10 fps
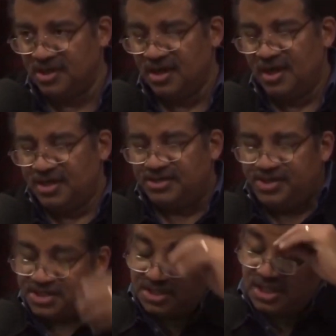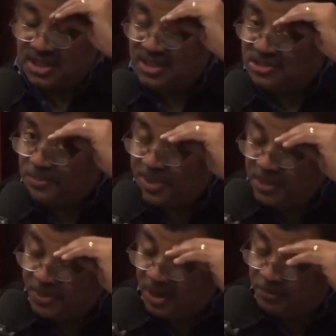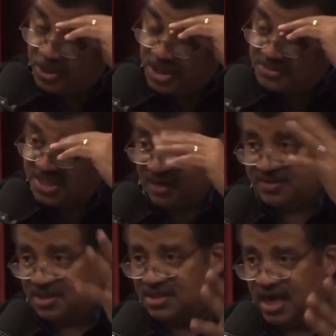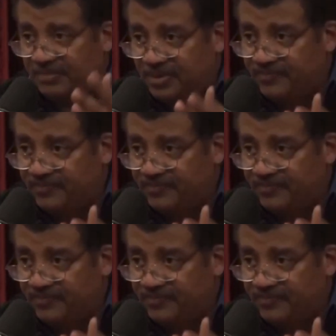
So these are people putting themselves at the top.